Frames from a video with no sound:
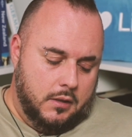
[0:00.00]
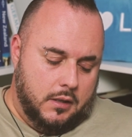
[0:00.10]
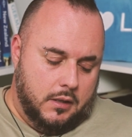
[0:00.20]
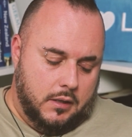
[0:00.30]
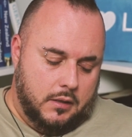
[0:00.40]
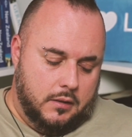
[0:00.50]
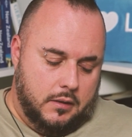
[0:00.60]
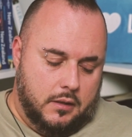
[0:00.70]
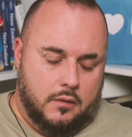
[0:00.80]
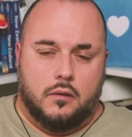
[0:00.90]
uh,
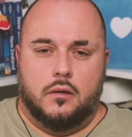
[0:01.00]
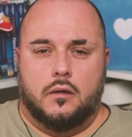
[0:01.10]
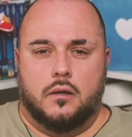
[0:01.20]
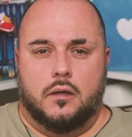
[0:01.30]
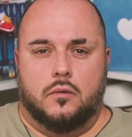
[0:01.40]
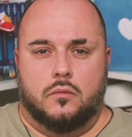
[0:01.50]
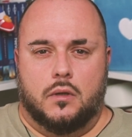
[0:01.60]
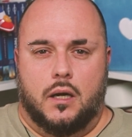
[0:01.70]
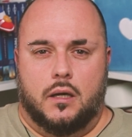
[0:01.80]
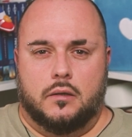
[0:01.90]
then
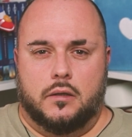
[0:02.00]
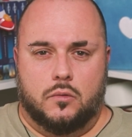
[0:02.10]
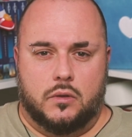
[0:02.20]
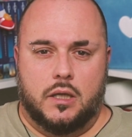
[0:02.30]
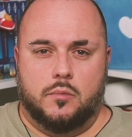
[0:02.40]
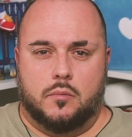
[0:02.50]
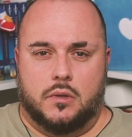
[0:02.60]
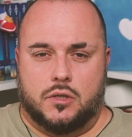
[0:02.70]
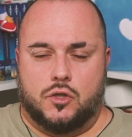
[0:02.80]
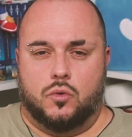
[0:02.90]
it'll, uh, it'll keep them
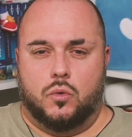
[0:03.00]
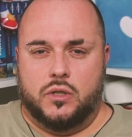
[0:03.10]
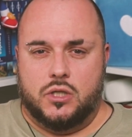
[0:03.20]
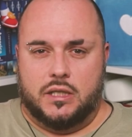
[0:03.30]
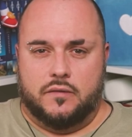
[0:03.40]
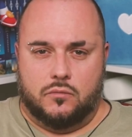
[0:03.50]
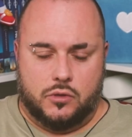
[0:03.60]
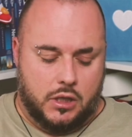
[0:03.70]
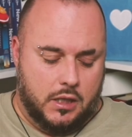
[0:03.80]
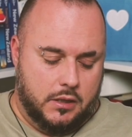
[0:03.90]
at a storage level
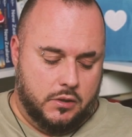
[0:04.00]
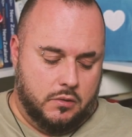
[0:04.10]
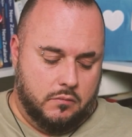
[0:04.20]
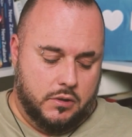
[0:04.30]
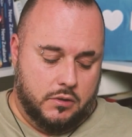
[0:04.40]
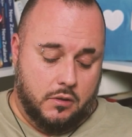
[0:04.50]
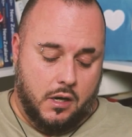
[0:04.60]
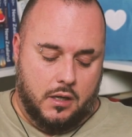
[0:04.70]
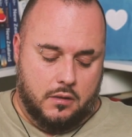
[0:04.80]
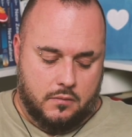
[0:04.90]
charge, which is
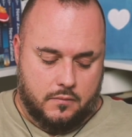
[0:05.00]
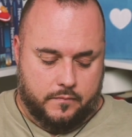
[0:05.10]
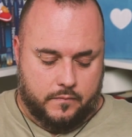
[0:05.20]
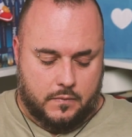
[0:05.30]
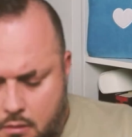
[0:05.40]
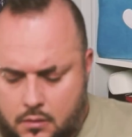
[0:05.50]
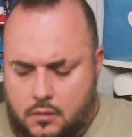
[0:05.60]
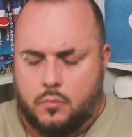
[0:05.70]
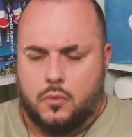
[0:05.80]
great. The